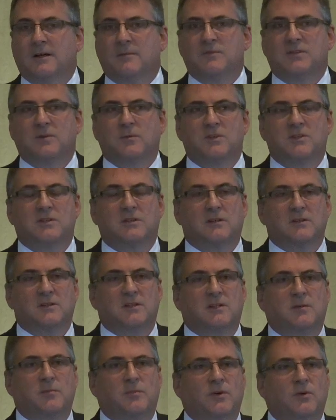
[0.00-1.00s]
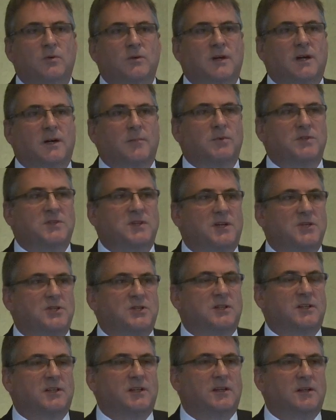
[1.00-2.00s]
So we're starting to build up
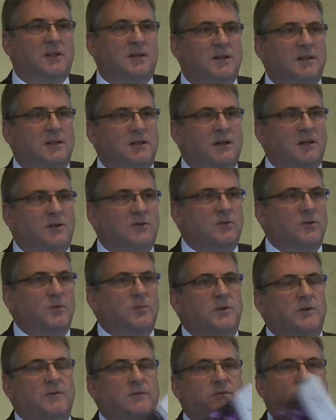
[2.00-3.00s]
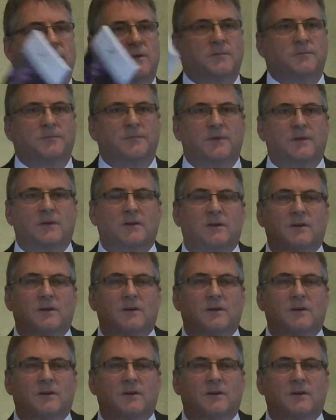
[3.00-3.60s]
potentially a group of